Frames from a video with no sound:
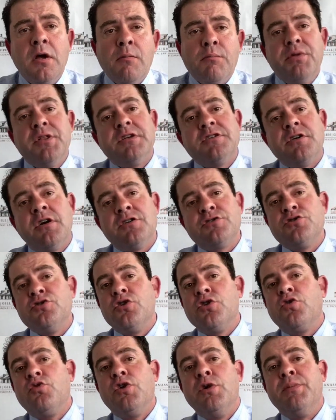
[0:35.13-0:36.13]
But there's also an
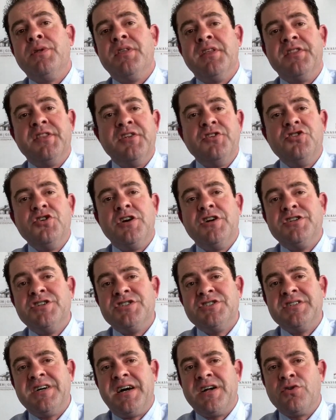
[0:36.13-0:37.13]
agreement that the judge
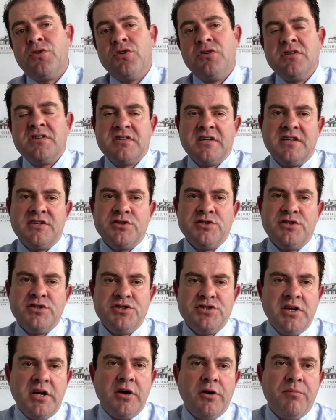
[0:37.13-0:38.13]
is not going to send you to
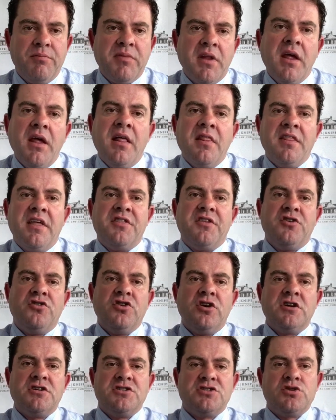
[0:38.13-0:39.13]
jail, that the
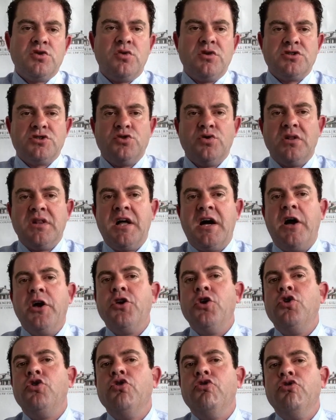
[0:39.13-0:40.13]
judge is going to allow
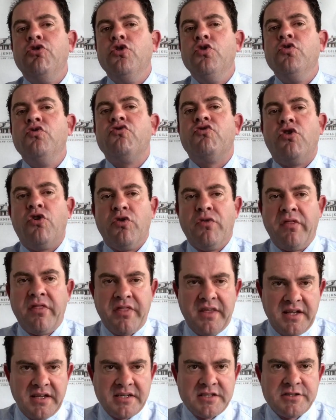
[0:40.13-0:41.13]
you to do certain
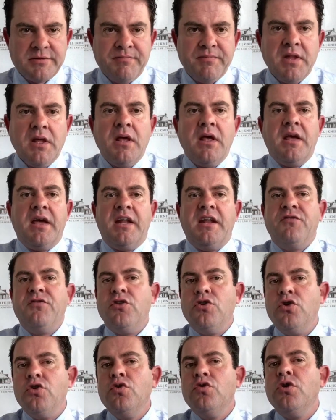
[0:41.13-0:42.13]
things. And if you
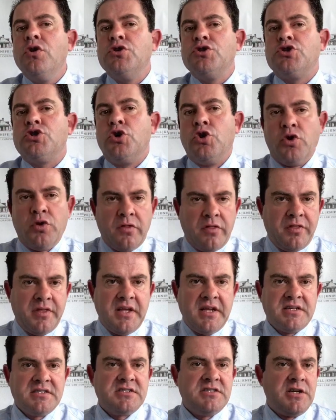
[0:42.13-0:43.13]
do those certain
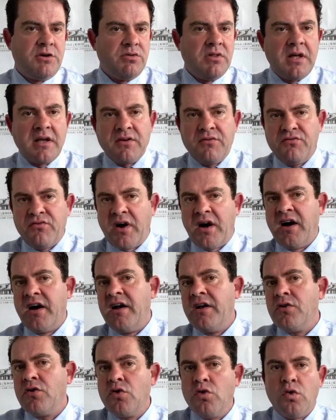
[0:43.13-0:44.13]
things, generally like a
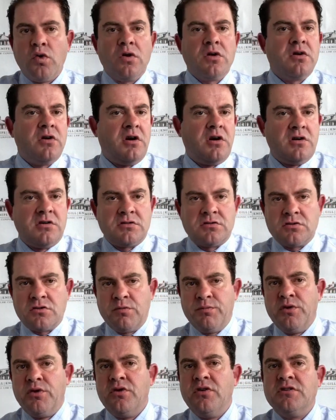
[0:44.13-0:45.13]
fine, court costs,
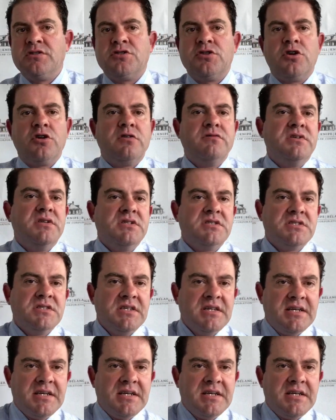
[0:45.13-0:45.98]
community service,